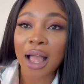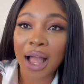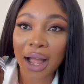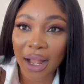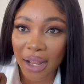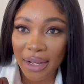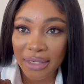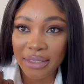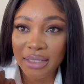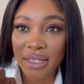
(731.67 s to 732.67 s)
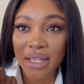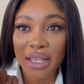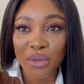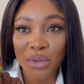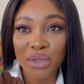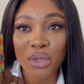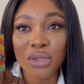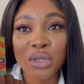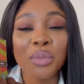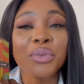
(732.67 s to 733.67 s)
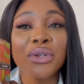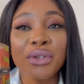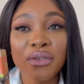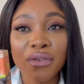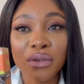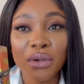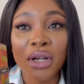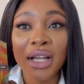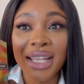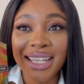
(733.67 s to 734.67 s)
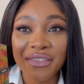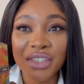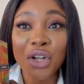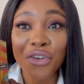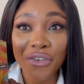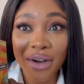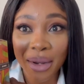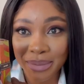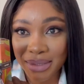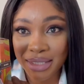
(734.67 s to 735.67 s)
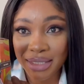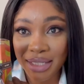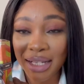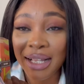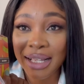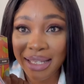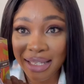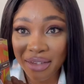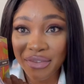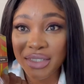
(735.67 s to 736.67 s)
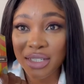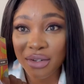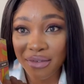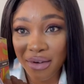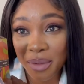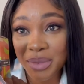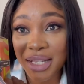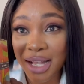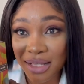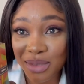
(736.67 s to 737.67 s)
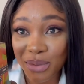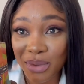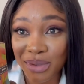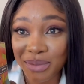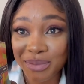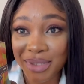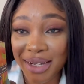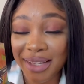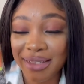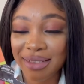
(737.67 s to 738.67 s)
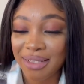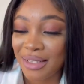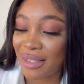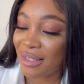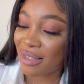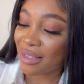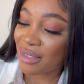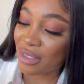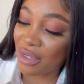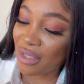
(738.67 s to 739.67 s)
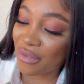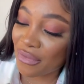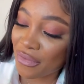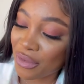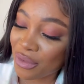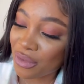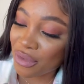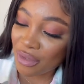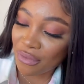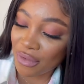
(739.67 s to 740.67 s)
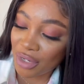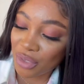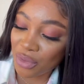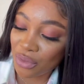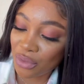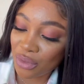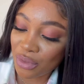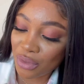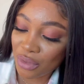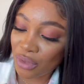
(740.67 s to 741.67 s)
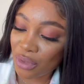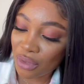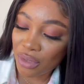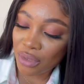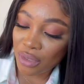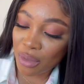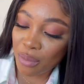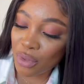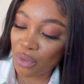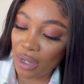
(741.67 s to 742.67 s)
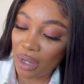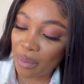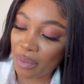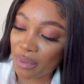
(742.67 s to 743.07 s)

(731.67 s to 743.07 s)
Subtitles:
and it was also beautiful gift wrapped as well, guys. So if I do the bow up,